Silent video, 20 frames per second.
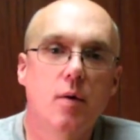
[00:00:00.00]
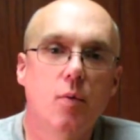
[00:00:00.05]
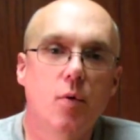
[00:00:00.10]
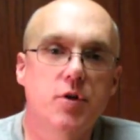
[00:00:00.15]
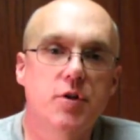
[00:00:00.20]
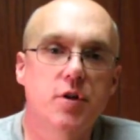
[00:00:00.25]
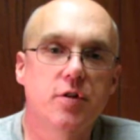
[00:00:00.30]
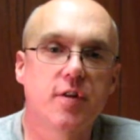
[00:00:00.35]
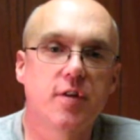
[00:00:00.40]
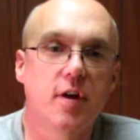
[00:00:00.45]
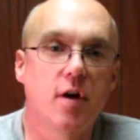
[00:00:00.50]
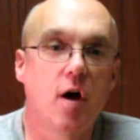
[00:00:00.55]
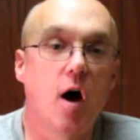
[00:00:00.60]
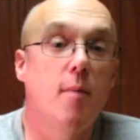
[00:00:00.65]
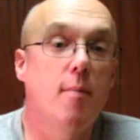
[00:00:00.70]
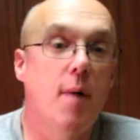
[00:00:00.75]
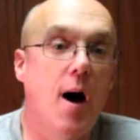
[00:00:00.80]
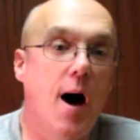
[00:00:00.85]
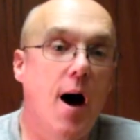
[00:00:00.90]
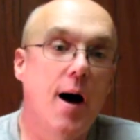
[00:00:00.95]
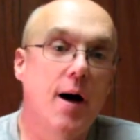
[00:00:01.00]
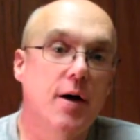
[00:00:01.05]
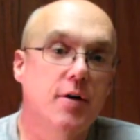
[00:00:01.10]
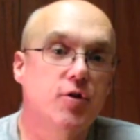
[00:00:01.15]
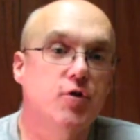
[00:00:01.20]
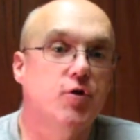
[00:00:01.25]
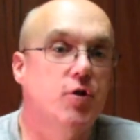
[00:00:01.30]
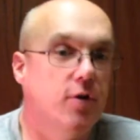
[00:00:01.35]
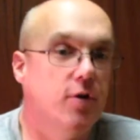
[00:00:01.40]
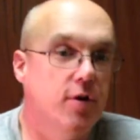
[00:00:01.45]
which is an
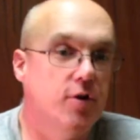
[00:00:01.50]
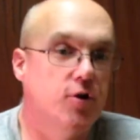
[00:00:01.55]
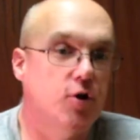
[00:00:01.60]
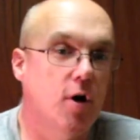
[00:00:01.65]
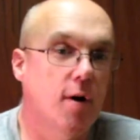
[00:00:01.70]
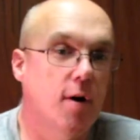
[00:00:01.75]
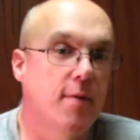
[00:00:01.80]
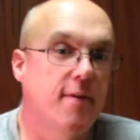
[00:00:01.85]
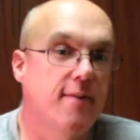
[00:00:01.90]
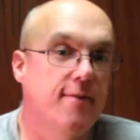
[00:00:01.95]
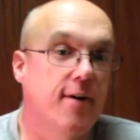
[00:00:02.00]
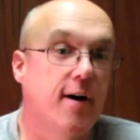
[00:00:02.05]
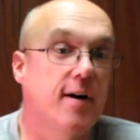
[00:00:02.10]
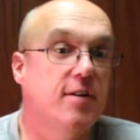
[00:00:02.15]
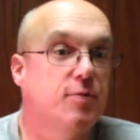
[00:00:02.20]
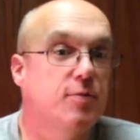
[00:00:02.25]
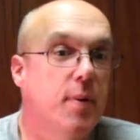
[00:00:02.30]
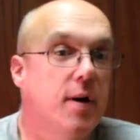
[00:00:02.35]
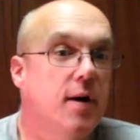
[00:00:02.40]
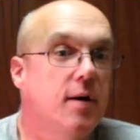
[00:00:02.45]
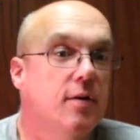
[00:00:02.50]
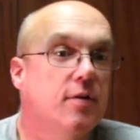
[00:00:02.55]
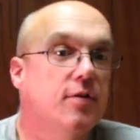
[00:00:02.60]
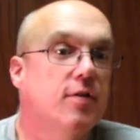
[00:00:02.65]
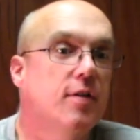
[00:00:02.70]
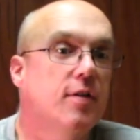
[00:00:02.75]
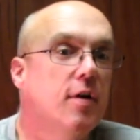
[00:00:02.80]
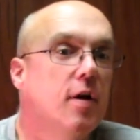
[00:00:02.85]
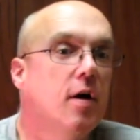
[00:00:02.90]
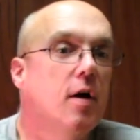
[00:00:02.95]
homage to the German Weiss
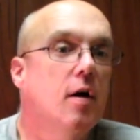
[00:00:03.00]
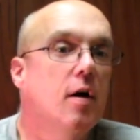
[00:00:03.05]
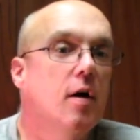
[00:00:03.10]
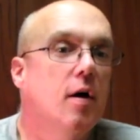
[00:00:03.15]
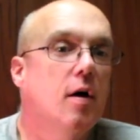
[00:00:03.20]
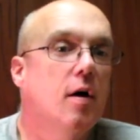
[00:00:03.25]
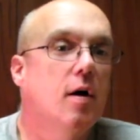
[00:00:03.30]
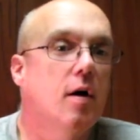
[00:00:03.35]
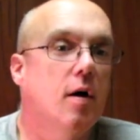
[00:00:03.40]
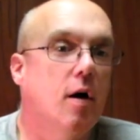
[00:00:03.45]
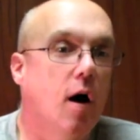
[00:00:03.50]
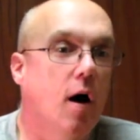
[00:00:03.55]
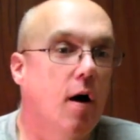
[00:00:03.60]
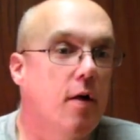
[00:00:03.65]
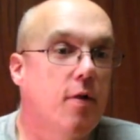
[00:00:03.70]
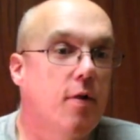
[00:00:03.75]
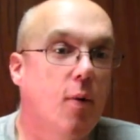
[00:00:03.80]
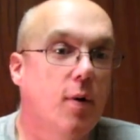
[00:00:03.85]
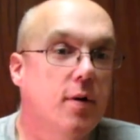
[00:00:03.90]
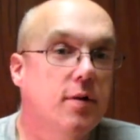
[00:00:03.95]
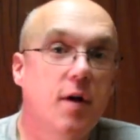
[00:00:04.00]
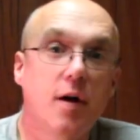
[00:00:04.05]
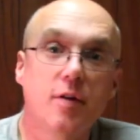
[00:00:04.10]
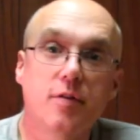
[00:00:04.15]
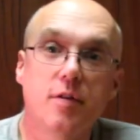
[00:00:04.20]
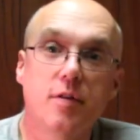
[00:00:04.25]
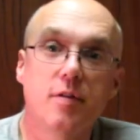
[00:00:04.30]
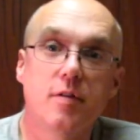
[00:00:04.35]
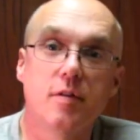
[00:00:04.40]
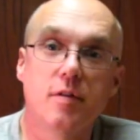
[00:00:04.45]
beers, though it
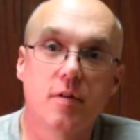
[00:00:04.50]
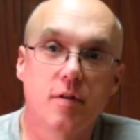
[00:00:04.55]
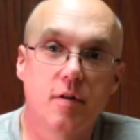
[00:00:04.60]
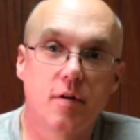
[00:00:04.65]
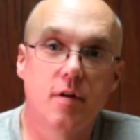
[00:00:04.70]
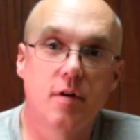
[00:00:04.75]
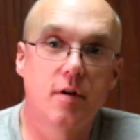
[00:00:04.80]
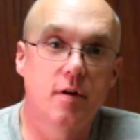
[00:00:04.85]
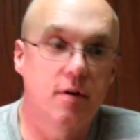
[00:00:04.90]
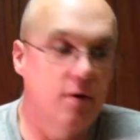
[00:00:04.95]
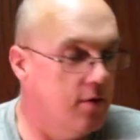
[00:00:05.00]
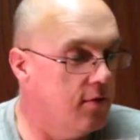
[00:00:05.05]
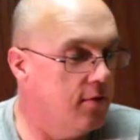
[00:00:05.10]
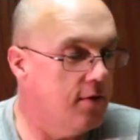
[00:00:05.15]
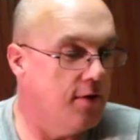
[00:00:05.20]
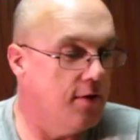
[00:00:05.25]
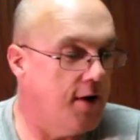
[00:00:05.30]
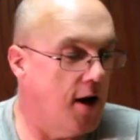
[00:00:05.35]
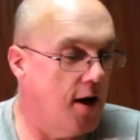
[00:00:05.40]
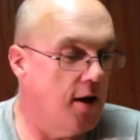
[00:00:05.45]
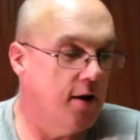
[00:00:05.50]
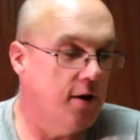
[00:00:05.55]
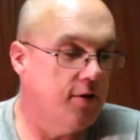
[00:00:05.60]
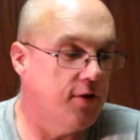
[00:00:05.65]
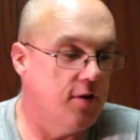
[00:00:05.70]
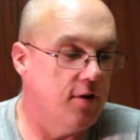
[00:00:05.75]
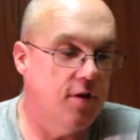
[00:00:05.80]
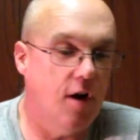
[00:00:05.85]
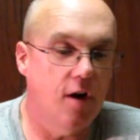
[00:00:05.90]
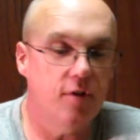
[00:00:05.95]
doesn't, they're telling us
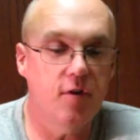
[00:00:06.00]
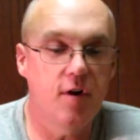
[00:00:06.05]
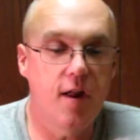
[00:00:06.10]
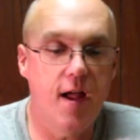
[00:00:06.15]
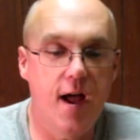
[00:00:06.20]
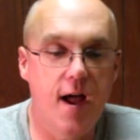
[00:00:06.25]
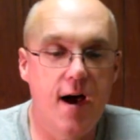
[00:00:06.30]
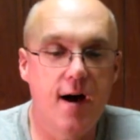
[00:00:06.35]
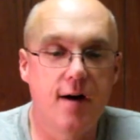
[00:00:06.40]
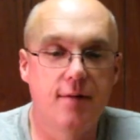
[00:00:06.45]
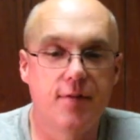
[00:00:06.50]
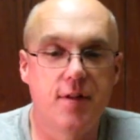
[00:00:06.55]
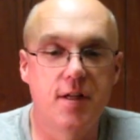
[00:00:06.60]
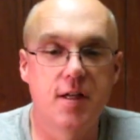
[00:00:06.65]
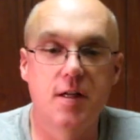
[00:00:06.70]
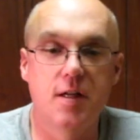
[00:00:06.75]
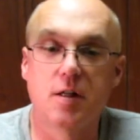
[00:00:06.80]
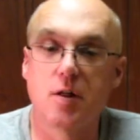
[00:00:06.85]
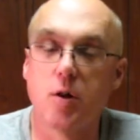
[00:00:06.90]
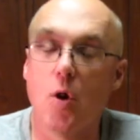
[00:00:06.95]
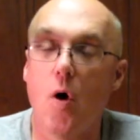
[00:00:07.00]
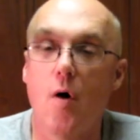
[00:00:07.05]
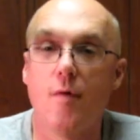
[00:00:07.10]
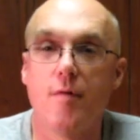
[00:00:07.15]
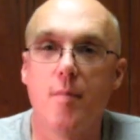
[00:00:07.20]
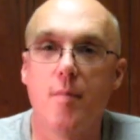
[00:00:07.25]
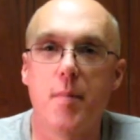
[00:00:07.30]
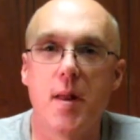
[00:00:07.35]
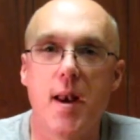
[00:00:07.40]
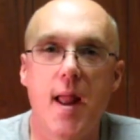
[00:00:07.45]
it doesn't have the
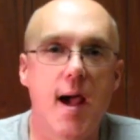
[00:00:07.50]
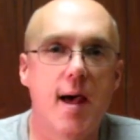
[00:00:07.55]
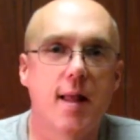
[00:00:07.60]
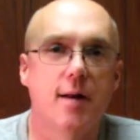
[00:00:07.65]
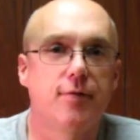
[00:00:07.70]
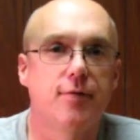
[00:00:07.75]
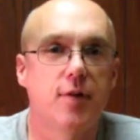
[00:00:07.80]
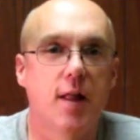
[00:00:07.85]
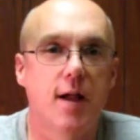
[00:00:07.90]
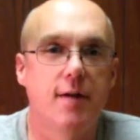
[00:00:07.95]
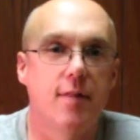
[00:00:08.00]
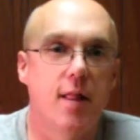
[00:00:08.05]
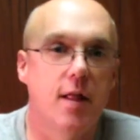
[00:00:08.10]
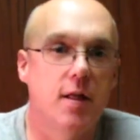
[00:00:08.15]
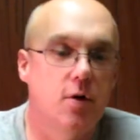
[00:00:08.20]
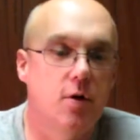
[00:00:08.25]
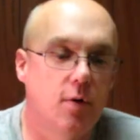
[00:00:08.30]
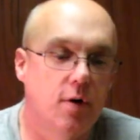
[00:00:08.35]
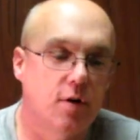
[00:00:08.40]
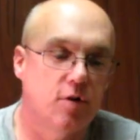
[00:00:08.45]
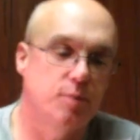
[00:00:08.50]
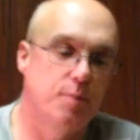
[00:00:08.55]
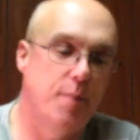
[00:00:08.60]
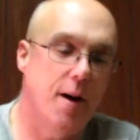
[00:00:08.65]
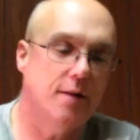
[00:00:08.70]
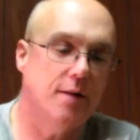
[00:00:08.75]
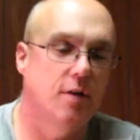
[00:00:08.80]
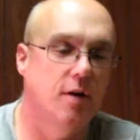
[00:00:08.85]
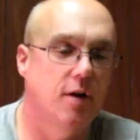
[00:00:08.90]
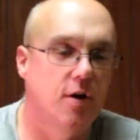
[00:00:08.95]
clove and banana flavor that you would
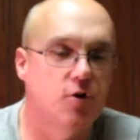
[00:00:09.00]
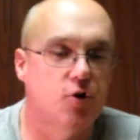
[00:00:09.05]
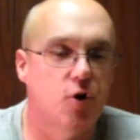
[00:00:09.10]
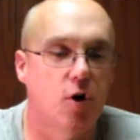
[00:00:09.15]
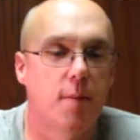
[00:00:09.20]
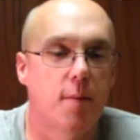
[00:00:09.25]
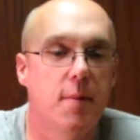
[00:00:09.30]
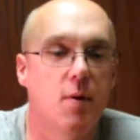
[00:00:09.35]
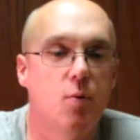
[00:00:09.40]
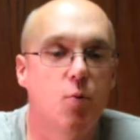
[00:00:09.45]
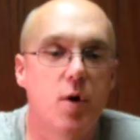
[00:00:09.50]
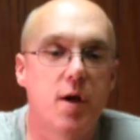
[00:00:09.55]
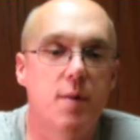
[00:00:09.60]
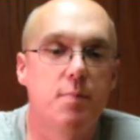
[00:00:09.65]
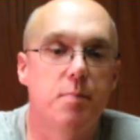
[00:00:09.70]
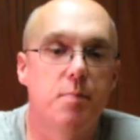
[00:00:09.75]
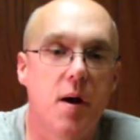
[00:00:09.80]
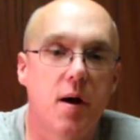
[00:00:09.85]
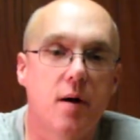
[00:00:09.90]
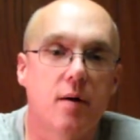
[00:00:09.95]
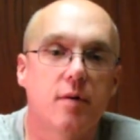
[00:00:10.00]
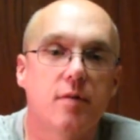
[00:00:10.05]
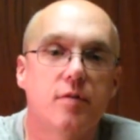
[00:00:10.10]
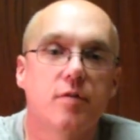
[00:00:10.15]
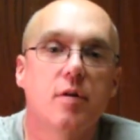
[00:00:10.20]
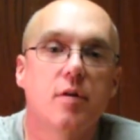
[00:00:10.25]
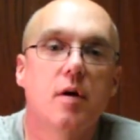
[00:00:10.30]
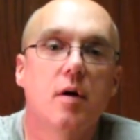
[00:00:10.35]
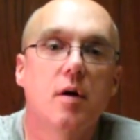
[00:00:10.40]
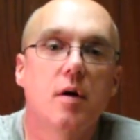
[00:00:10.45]
expect in the German wheat
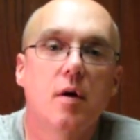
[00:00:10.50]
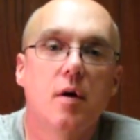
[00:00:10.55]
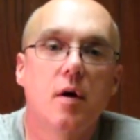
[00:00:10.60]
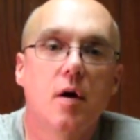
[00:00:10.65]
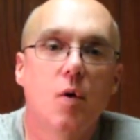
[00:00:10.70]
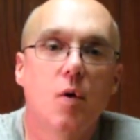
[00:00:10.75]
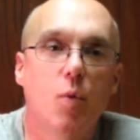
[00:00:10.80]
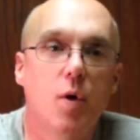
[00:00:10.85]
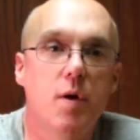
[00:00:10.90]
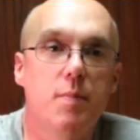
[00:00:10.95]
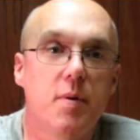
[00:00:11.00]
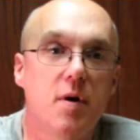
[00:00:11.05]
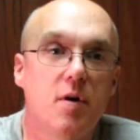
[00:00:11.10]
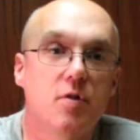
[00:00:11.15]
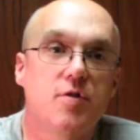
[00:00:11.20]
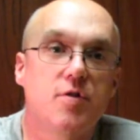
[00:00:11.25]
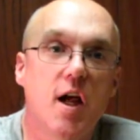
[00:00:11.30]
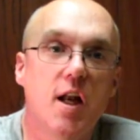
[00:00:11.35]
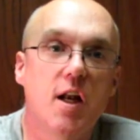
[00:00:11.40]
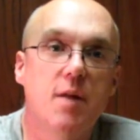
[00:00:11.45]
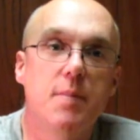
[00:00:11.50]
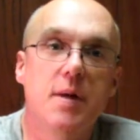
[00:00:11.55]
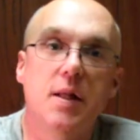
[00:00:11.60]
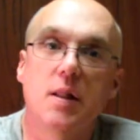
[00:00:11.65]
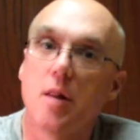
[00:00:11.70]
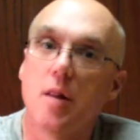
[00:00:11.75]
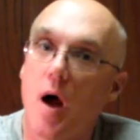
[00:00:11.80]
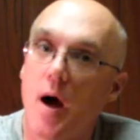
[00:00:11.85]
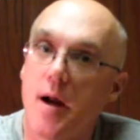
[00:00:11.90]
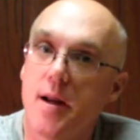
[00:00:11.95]
beers. Wheat beers tend to be
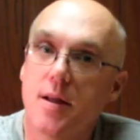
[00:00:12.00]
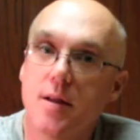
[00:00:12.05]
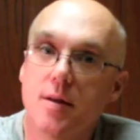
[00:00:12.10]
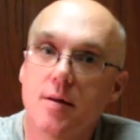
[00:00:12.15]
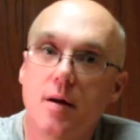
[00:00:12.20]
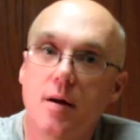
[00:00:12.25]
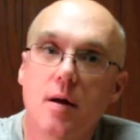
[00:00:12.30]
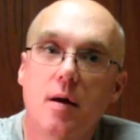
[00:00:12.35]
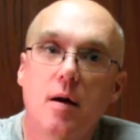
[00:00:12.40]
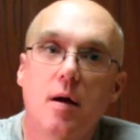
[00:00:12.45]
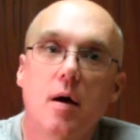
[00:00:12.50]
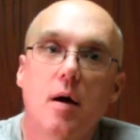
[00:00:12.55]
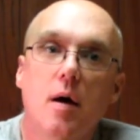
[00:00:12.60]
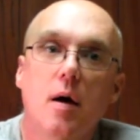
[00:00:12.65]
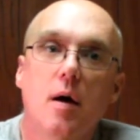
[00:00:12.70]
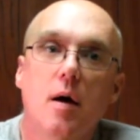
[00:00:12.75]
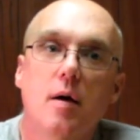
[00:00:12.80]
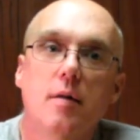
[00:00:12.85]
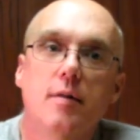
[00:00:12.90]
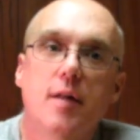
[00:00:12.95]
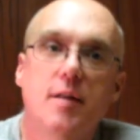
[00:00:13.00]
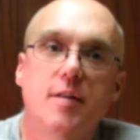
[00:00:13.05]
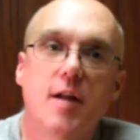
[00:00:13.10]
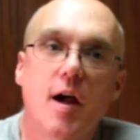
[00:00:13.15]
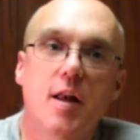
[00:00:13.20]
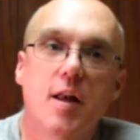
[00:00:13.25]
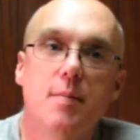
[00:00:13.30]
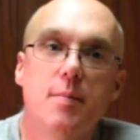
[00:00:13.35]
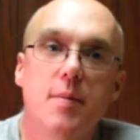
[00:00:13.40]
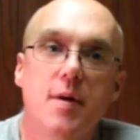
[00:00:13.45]
light, they
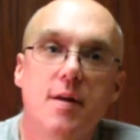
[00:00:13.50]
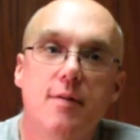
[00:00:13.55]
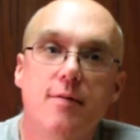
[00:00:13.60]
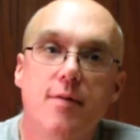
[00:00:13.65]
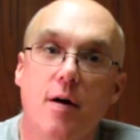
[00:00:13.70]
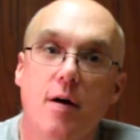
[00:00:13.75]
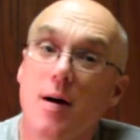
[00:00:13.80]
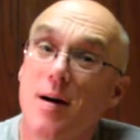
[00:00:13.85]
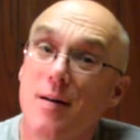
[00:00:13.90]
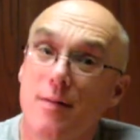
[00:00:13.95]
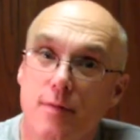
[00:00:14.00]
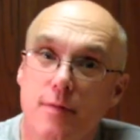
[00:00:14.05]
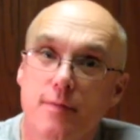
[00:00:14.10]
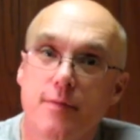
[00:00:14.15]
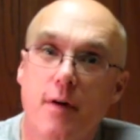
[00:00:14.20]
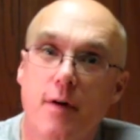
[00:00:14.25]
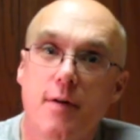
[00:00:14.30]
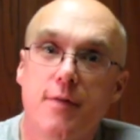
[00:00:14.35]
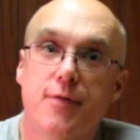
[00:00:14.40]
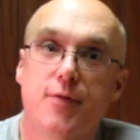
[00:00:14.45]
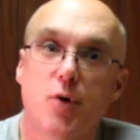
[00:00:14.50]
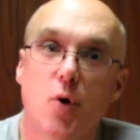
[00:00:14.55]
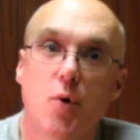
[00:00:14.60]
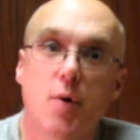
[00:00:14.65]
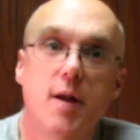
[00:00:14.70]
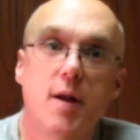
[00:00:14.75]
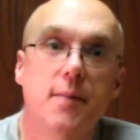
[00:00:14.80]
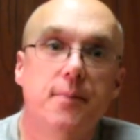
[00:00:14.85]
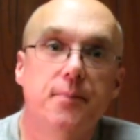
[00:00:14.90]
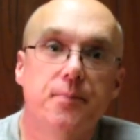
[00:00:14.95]
tend to be very
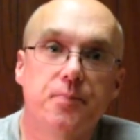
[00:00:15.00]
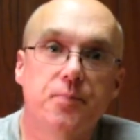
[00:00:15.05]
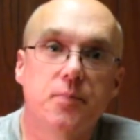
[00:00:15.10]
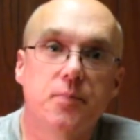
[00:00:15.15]
fruity,